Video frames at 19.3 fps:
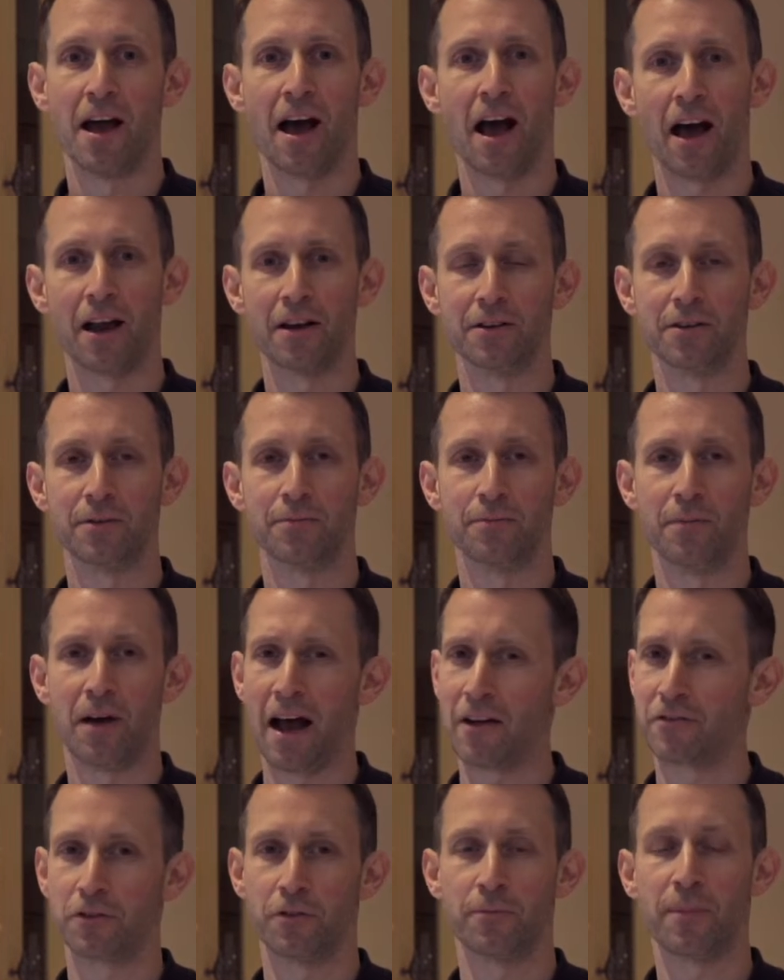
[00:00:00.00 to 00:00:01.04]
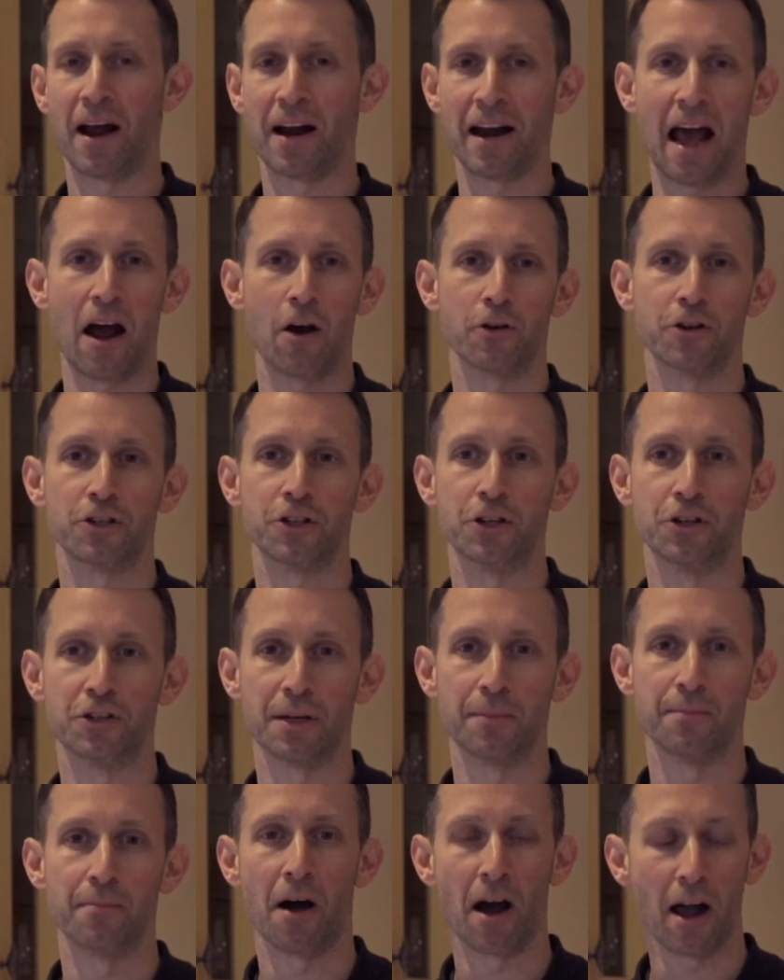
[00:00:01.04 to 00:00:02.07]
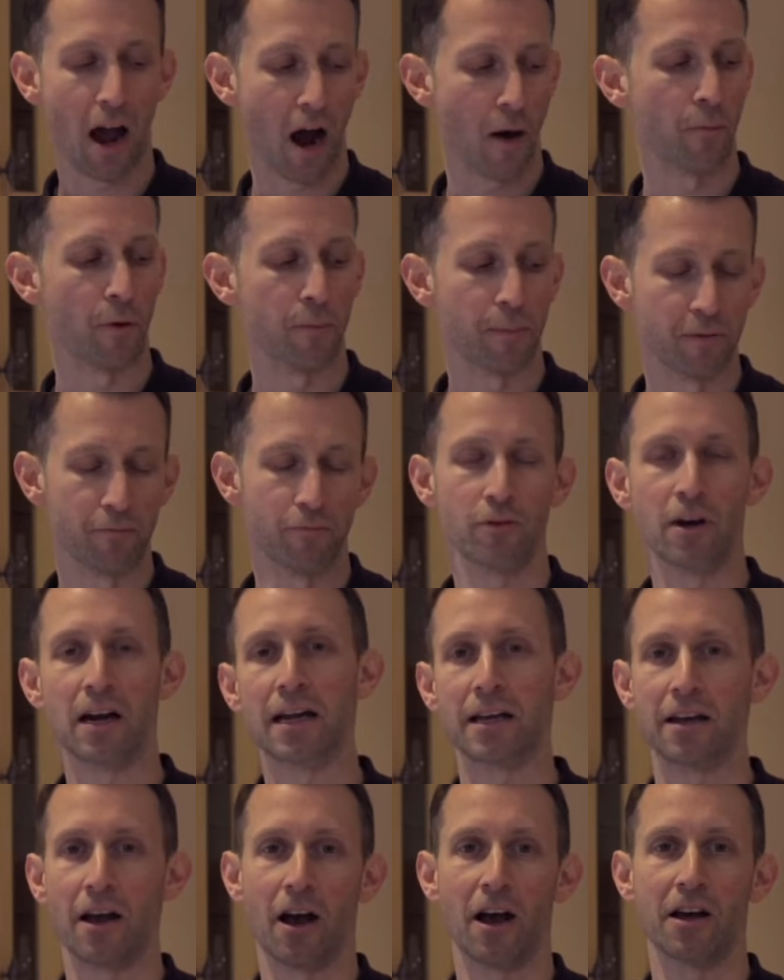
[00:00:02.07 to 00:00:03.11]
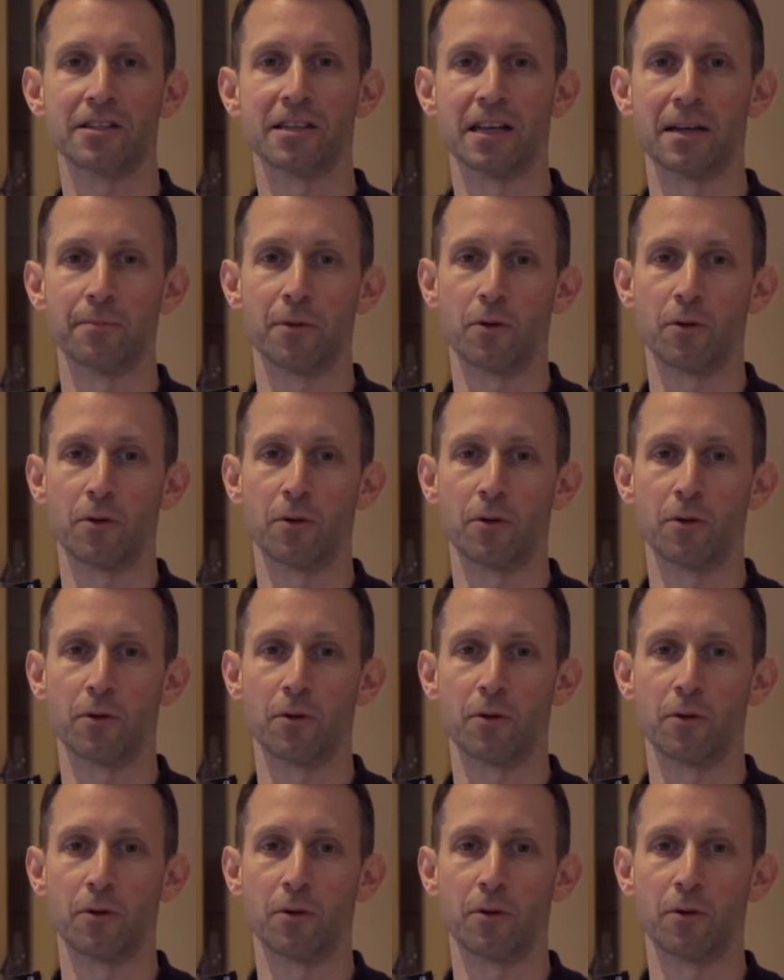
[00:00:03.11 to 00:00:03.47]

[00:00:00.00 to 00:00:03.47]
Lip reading: And after about an hour of shooting, my arm would be really hurting.